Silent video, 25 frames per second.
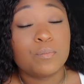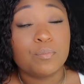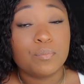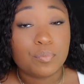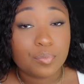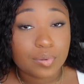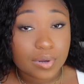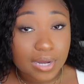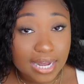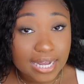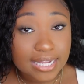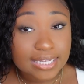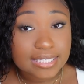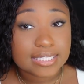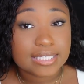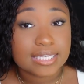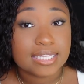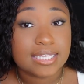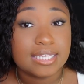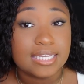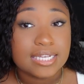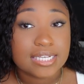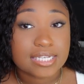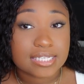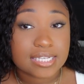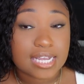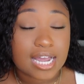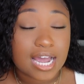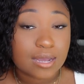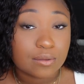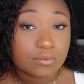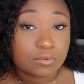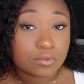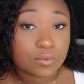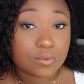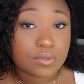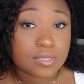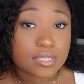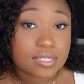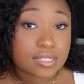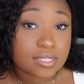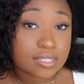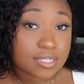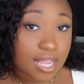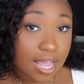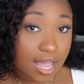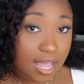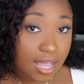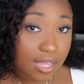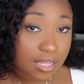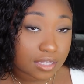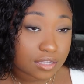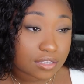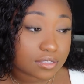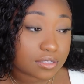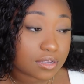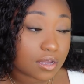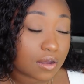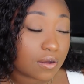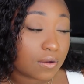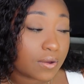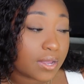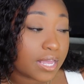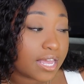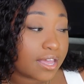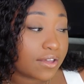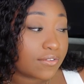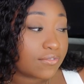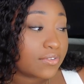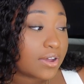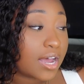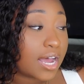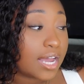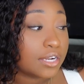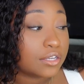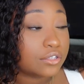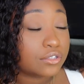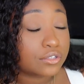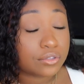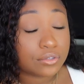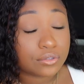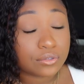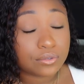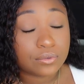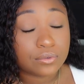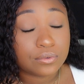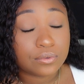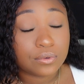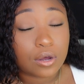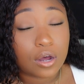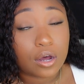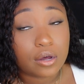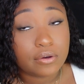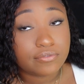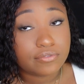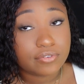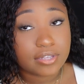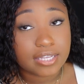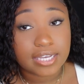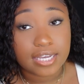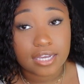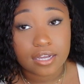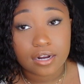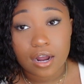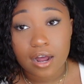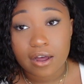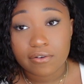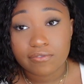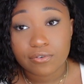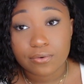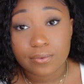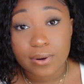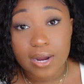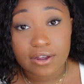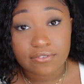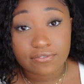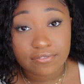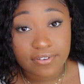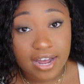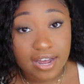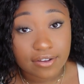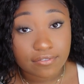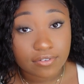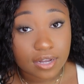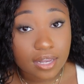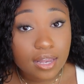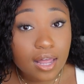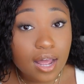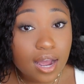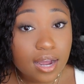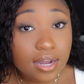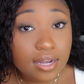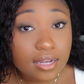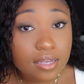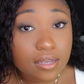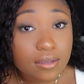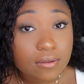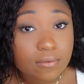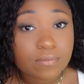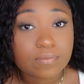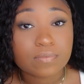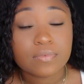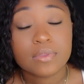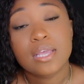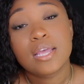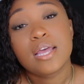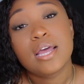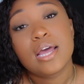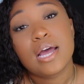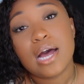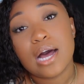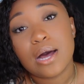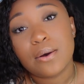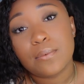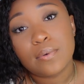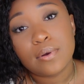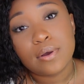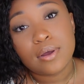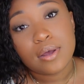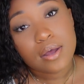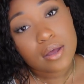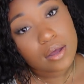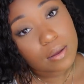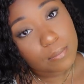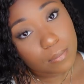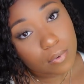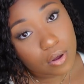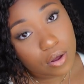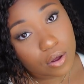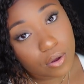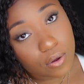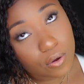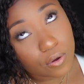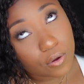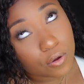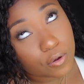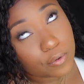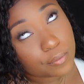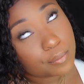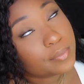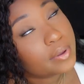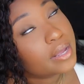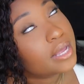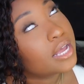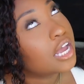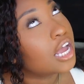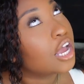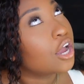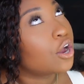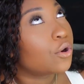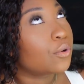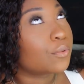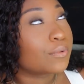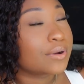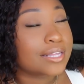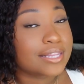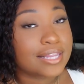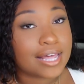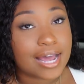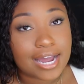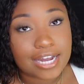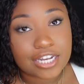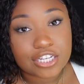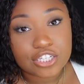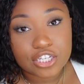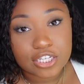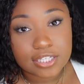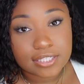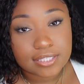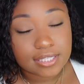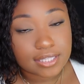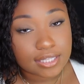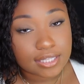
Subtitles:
But these times will stay. So if I do hopefully get off around 5 o'clock, I will come home, relax just a